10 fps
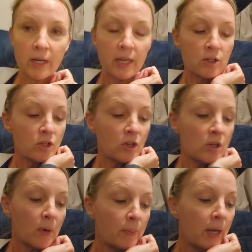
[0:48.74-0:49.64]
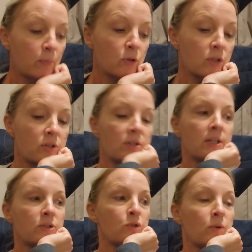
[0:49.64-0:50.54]
Well, I can't show you my papers because it
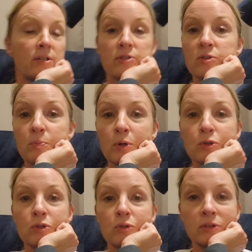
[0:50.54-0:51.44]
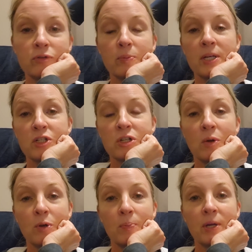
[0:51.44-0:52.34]
has addresses and personal information
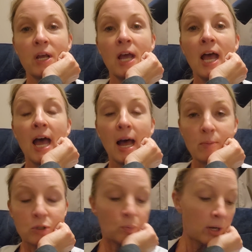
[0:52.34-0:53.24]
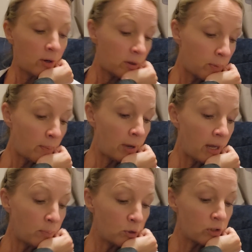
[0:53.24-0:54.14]
on it, but I'm surrounded by
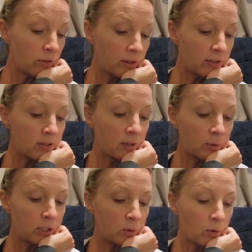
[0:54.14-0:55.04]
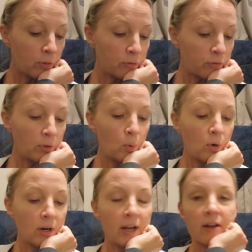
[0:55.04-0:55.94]
papers and things down here on the
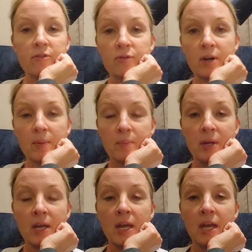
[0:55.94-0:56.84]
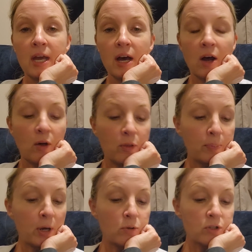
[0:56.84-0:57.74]
floor. I have um, all the
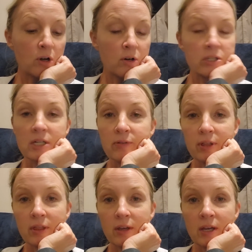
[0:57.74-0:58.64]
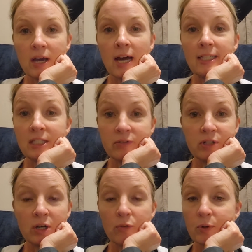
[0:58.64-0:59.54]
postcards and everything, I didn't
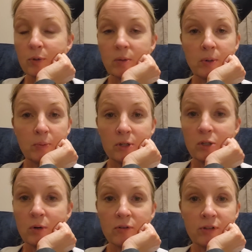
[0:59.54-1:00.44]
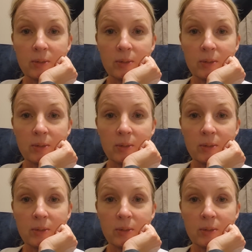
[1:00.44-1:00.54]
even know if we were going to be able to do our